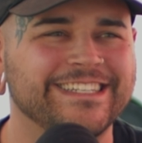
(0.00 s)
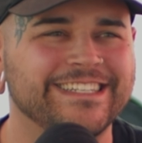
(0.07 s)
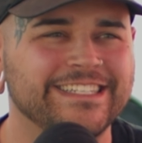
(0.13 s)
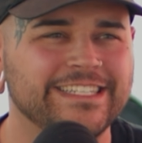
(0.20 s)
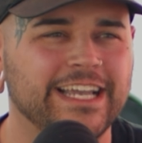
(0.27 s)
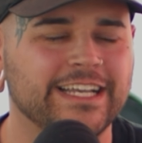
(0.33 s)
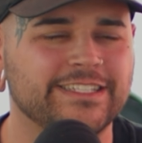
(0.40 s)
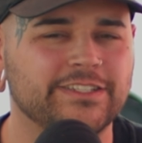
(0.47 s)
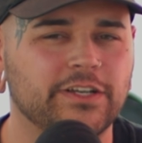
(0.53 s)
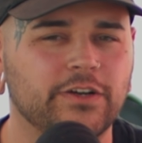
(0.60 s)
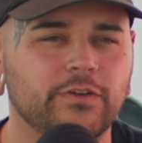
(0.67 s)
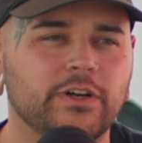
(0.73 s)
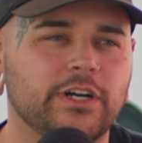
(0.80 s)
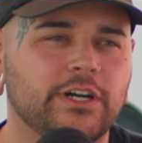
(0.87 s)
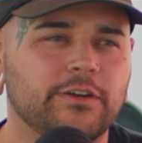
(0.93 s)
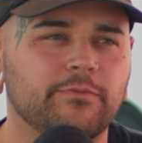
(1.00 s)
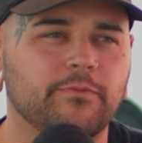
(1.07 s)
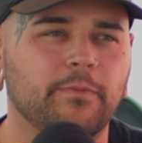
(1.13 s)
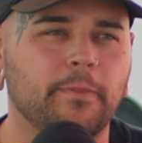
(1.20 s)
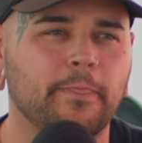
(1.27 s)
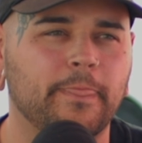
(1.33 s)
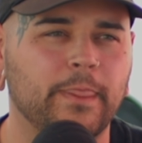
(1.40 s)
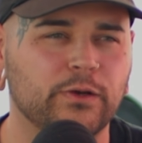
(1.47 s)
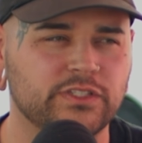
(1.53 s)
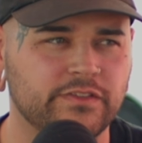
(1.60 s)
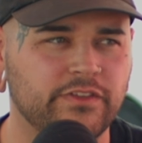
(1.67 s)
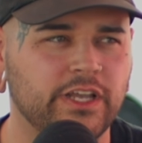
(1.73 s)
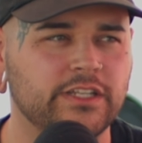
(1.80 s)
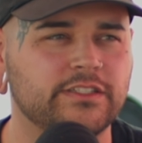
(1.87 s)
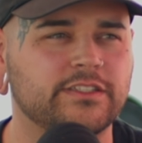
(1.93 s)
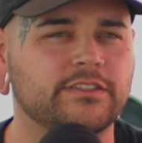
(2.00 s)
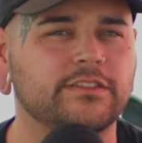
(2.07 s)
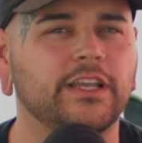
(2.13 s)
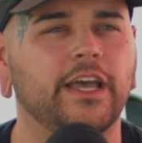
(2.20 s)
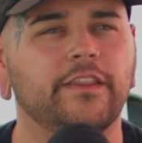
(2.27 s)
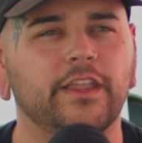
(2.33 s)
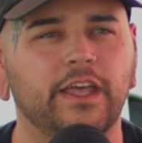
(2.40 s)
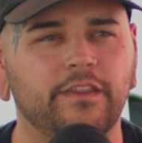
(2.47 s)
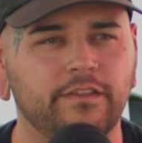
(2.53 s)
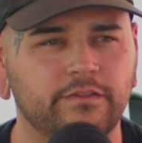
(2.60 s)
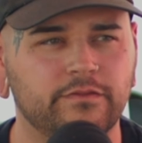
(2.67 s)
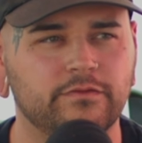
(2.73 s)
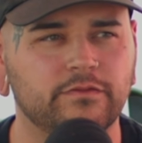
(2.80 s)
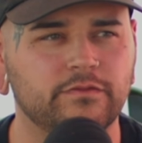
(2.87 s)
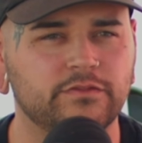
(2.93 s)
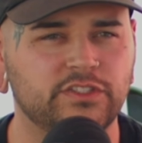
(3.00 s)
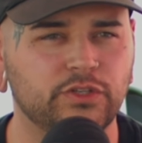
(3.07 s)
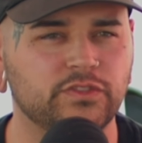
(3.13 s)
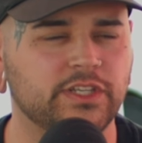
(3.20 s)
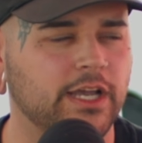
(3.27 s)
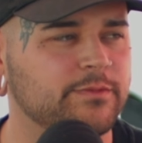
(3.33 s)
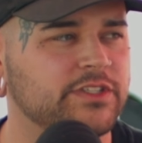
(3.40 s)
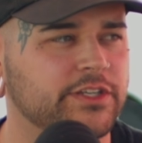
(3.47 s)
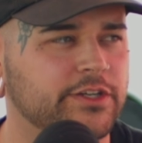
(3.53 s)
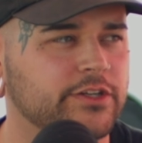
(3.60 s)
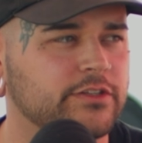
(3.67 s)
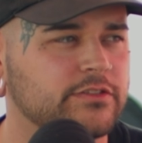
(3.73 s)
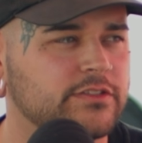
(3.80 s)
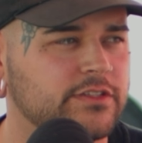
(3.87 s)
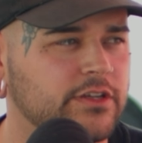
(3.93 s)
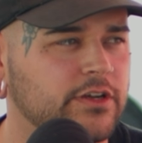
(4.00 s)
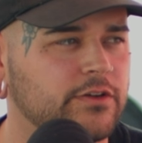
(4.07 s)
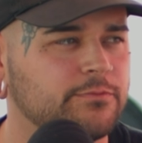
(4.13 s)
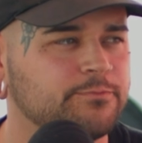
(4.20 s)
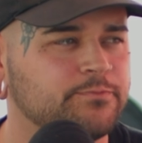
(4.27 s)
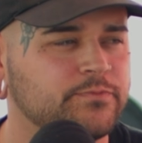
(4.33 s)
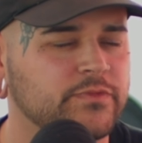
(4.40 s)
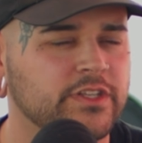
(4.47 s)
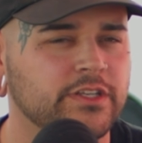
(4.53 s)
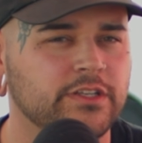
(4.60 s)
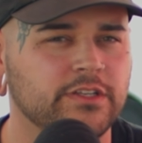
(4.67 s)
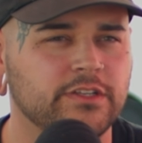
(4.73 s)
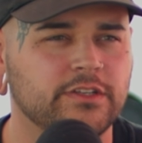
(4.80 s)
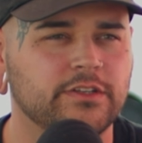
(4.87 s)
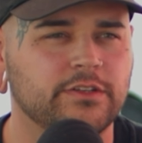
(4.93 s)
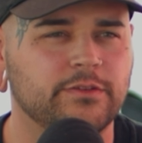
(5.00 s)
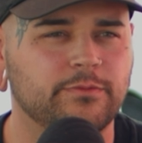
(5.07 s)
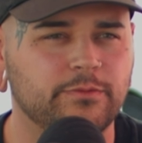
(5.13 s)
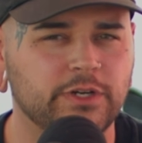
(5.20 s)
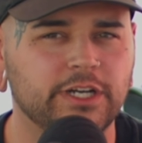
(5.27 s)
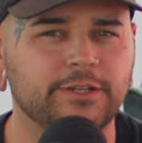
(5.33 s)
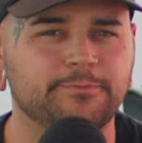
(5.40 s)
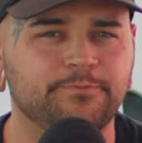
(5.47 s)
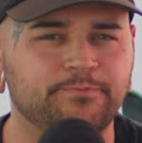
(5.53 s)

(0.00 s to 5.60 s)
Yeah. So those events, and then 2 times here. So, but